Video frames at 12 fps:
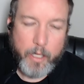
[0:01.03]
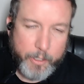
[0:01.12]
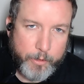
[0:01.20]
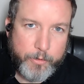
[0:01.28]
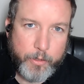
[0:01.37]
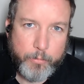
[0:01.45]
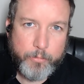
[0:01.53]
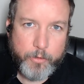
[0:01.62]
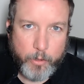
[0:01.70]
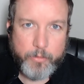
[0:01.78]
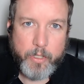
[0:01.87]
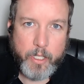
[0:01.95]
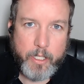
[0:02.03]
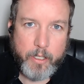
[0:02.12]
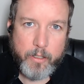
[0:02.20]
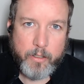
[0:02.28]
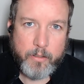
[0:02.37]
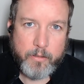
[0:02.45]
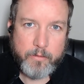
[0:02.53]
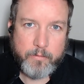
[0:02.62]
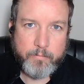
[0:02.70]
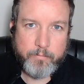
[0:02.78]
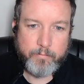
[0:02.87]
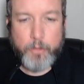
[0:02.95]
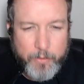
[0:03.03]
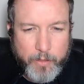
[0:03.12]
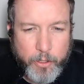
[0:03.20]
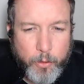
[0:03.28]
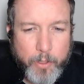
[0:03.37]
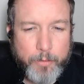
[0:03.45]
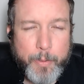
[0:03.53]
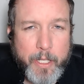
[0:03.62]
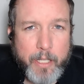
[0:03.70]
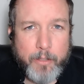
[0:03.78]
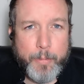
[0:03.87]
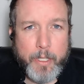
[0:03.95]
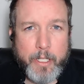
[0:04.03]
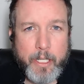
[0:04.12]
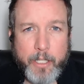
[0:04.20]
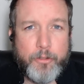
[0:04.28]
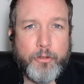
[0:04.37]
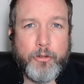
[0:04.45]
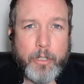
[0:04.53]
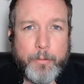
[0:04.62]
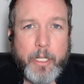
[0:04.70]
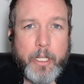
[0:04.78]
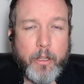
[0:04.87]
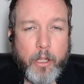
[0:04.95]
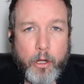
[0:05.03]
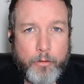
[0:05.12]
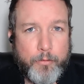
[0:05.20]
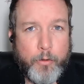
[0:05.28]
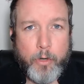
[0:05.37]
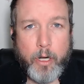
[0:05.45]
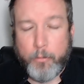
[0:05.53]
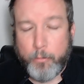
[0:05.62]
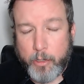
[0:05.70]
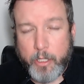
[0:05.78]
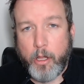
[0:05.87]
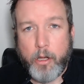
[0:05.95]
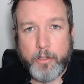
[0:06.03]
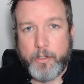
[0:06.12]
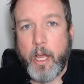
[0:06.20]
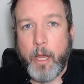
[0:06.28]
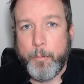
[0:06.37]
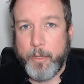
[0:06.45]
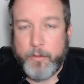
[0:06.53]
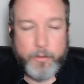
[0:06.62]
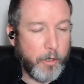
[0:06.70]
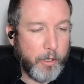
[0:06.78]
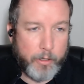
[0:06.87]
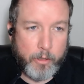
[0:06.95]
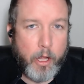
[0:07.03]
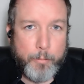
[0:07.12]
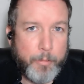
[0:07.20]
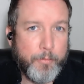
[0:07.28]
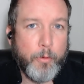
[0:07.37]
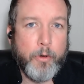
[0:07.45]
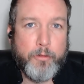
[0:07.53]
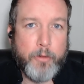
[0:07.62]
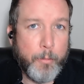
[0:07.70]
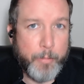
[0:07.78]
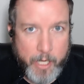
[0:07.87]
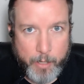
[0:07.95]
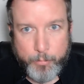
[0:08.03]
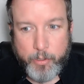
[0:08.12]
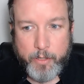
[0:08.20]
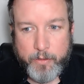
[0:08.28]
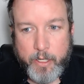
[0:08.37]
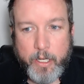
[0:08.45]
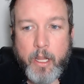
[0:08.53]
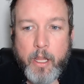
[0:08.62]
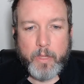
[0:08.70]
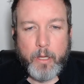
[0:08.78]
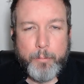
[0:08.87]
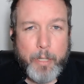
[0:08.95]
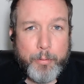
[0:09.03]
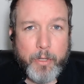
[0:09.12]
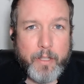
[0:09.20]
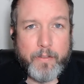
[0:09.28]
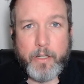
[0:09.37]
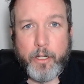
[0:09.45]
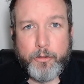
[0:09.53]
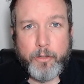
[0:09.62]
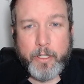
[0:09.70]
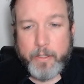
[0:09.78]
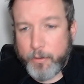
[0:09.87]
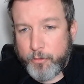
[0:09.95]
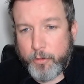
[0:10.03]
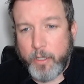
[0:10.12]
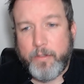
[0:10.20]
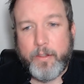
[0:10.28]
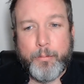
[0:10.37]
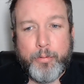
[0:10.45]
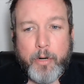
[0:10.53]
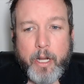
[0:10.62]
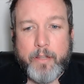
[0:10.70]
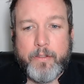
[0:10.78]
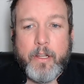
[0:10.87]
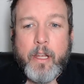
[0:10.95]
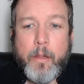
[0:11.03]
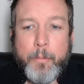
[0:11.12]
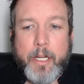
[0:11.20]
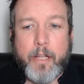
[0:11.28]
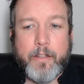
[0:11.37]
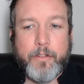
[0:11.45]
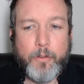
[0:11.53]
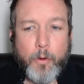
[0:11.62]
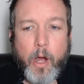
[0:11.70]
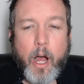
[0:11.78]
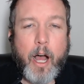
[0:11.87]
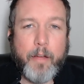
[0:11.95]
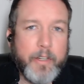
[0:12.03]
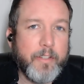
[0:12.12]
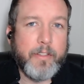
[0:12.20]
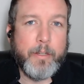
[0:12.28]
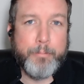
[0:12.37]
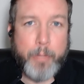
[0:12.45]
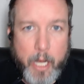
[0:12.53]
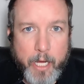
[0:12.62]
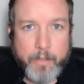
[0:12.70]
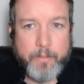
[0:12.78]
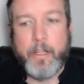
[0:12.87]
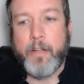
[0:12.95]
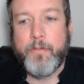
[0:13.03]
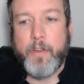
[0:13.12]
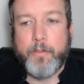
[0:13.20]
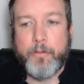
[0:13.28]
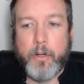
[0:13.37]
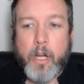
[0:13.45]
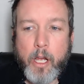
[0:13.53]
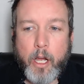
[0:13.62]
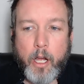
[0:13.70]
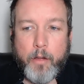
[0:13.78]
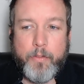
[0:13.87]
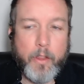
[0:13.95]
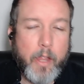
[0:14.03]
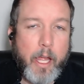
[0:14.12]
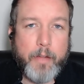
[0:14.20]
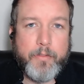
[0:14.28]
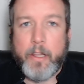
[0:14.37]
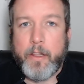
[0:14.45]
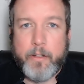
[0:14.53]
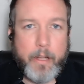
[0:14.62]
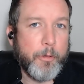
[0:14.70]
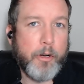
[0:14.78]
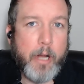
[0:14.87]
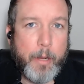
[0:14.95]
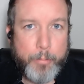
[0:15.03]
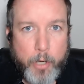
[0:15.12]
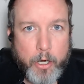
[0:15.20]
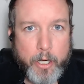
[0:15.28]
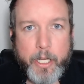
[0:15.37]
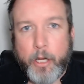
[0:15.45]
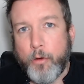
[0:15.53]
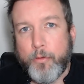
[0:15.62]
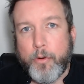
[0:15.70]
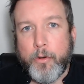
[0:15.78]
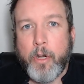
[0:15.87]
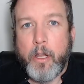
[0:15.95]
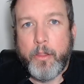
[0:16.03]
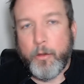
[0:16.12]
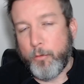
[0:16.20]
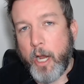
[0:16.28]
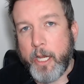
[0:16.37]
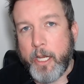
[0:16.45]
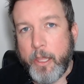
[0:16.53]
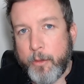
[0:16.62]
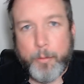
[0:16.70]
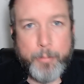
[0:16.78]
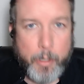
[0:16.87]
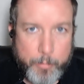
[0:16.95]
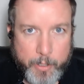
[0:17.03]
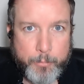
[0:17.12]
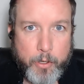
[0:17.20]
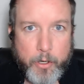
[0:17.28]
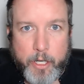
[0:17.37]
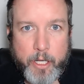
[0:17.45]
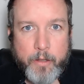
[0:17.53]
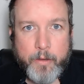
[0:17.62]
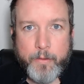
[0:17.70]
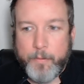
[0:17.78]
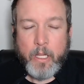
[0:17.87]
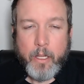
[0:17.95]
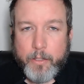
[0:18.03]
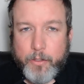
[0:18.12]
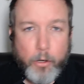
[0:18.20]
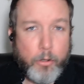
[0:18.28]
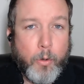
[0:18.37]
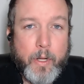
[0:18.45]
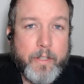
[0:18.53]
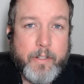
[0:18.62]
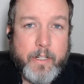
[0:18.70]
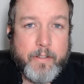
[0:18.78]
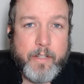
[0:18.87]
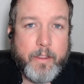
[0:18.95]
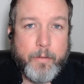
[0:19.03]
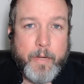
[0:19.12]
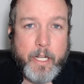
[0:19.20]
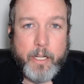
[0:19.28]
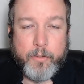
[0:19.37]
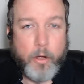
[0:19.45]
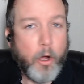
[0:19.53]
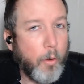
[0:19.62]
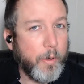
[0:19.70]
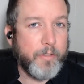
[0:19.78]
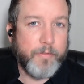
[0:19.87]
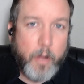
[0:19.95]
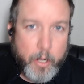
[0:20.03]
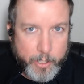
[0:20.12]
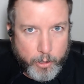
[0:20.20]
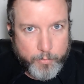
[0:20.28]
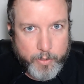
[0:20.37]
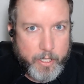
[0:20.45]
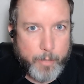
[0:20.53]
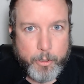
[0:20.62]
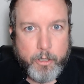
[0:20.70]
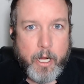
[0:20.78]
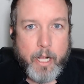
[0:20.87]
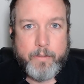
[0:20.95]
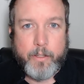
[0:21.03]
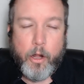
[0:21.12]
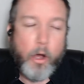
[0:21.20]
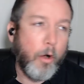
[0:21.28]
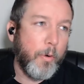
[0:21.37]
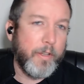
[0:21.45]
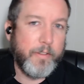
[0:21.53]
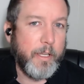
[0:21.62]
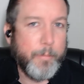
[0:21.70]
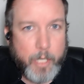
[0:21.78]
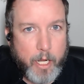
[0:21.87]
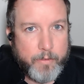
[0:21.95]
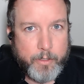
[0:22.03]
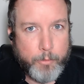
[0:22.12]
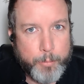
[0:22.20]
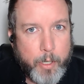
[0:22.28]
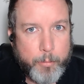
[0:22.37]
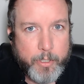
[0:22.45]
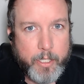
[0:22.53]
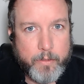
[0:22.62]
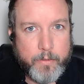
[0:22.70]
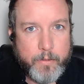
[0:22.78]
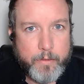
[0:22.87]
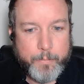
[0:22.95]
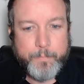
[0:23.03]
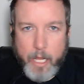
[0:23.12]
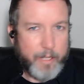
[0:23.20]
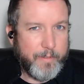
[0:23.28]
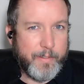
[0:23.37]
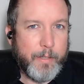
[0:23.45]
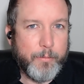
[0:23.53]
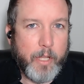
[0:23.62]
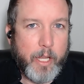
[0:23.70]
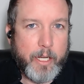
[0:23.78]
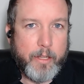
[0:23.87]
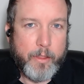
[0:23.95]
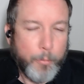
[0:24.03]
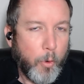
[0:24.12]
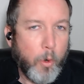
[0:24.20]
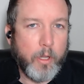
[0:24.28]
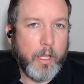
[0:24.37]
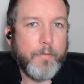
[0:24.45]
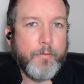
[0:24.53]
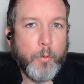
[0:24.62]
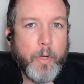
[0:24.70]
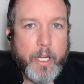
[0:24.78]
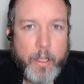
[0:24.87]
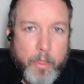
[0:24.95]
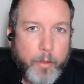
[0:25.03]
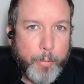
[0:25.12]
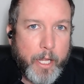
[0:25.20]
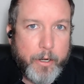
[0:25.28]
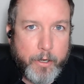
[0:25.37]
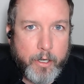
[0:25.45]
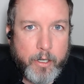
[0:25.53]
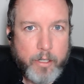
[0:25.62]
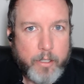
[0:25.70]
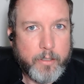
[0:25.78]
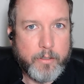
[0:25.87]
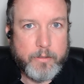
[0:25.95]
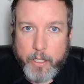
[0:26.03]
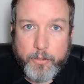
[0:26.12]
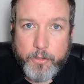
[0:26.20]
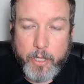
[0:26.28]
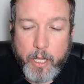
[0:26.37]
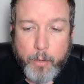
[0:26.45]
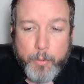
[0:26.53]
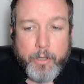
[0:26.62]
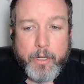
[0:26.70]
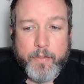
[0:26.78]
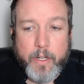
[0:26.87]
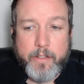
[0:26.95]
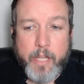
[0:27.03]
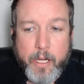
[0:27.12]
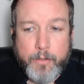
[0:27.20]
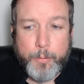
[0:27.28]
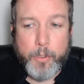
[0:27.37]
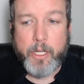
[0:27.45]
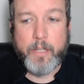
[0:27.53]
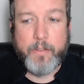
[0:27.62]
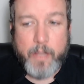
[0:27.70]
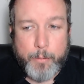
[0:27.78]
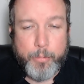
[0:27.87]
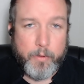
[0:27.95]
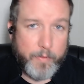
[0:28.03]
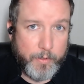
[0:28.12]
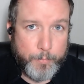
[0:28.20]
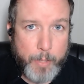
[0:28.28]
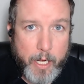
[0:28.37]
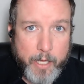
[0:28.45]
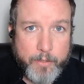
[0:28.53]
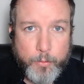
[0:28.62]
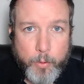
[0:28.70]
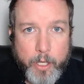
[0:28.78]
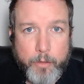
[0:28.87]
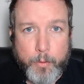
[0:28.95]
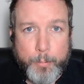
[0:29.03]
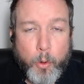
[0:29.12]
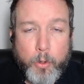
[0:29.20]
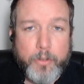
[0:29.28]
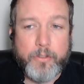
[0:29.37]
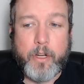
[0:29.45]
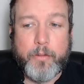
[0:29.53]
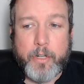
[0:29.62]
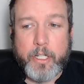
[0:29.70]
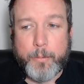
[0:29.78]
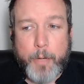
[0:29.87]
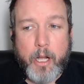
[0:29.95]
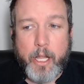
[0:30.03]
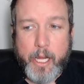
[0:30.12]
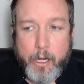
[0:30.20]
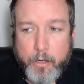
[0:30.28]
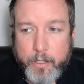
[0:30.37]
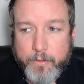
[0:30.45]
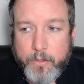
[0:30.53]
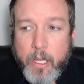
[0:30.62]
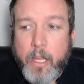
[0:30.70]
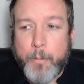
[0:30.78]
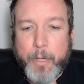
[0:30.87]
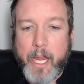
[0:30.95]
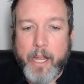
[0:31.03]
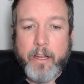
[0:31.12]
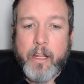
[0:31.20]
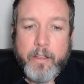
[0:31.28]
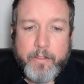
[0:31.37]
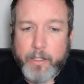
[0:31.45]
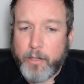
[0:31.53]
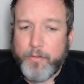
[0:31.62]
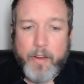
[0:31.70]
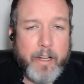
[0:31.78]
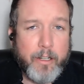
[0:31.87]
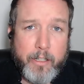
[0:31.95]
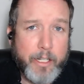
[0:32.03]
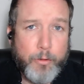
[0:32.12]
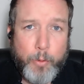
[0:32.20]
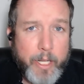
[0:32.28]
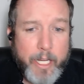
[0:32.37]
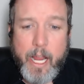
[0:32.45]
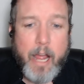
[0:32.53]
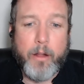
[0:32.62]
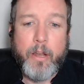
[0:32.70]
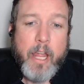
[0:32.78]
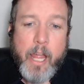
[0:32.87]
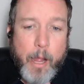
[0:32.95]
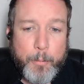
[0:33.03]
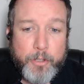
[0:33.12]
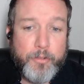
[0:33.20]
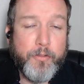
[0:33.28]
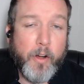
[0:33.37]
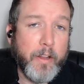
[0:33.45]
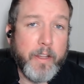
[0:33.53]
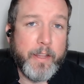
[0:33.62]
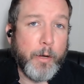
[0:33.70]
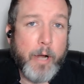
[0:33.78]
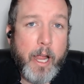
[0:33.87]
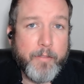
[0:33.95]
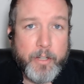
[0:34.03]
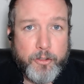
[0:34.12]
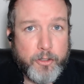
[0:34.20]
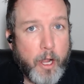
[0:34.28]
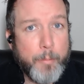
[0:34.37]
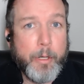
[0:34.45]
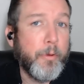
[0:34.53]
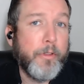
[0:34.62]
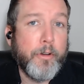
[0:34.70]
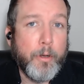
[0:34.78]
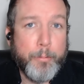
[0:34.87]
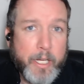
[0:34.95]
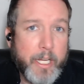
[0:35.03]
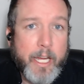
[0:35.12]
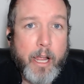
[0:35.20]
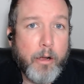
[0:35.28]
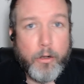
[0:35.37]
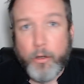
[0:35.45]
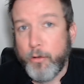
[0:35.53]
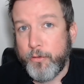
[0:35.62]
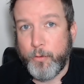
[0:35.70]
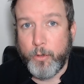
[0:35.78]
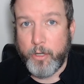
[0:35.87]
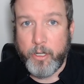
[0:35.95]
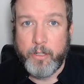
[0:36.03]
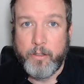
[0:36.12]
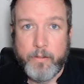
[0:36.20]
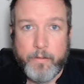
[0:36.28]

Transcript: Hey YouTube, Drone Tech here. Trust in U.S. media has been extremely low for a really long time. It started long before Trump became president. People in this country distrust the press because it's so obviously biased in favor of the left and the Democrat Party over the right and the Republican Party. It's no coincidence that the media is always fawning over Democrats and always demonizing Republicans. And it seems like the more left-wing, the better. Yesterday, we were given a textbook example of this bias when reporters covering Kamala Harris began sycophantically tweeting out how much fun that they were having shopping with her and picking out clothes for her.